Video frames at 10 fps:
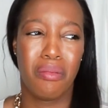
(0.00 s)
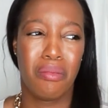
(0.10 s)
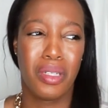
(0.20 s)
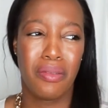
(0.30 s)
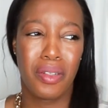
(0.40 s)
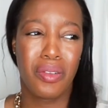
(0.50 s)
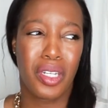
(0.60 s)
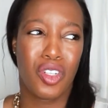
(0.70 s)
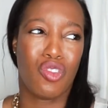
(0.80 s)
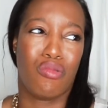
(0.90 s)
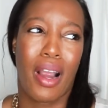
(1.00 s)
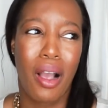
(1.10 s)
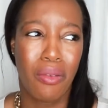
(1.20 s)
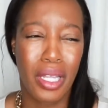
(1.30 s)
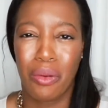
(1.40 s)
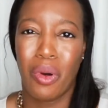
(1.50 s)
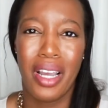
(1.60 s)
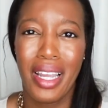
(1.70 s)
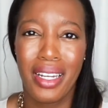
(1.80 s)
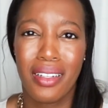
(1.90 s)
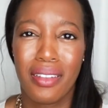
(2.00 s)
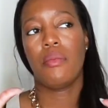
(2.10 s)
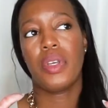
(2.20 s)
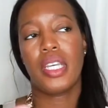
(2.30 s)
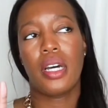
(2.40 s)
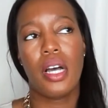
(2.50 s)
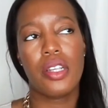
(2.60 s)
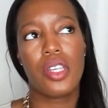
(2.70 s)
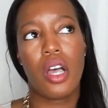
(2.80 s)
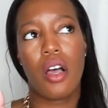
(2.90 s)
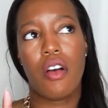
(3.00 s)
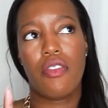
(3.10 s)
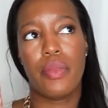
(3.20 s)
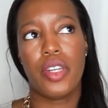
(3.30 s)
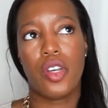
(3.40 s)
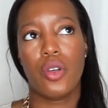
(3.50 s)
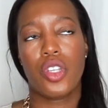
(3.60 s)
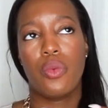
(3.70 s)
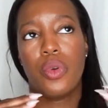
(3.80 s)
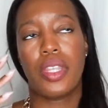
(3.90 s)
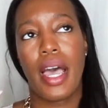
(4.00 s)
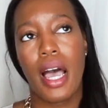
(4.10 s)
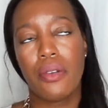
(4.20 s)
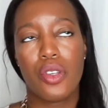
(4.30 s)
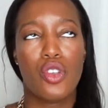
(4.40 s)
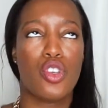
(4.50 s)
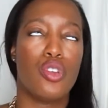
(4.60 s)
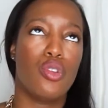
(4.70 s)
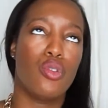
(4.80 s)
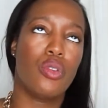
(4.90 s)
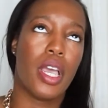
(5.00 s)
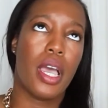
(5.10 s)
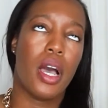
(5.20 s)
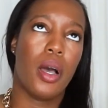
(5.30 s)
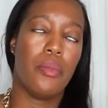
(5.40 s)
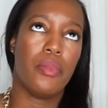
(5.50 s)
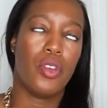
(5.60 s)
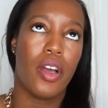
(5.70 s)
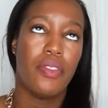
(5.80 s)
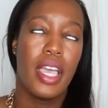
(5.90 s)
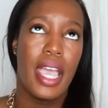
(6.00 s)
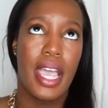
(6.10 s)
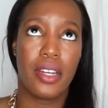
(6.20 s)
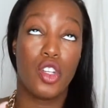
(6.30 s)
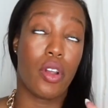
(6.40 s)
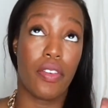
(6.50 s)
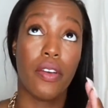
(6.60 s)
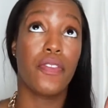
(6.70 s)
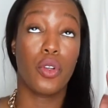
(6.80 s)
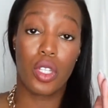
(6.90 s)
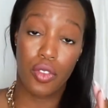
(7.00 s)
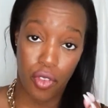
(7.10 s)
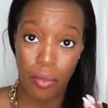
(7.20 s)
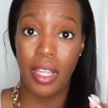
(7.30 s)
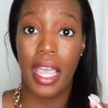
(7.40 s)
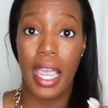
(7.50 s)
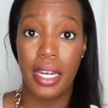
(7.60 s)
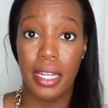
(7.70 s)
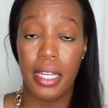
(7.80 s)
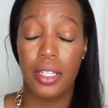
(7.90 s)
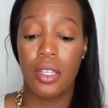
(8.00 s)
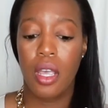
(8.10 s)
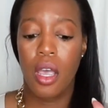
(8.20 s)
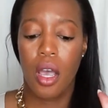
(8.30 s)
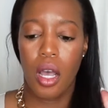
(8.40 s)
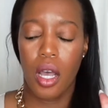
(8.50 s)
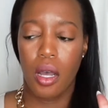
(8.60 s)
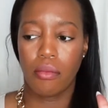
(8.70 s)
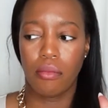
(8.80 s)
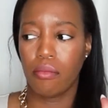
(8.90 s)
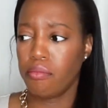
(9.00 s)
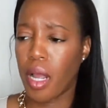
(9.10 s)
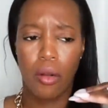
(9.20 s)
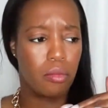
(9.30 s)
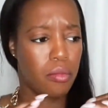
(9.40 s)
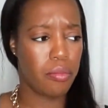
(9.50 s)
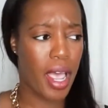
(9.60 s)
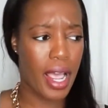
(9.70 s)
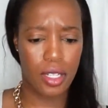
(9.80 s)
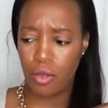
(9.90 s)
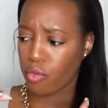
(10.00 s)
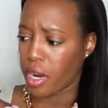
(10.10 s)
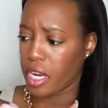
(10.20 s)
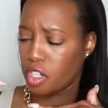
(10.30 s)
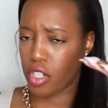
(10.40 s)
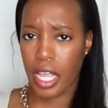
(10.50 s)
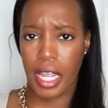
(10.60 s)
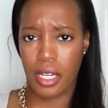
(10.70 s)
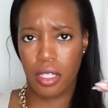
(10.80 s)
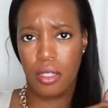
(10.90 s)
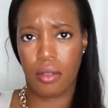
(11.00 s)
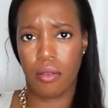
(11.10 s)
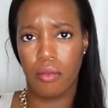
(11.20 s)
what if there was like a drought? Like what? Because of Mendoza with the altitude, you have the Andes, you have influences from the Andes, mountain pass range, the Andes,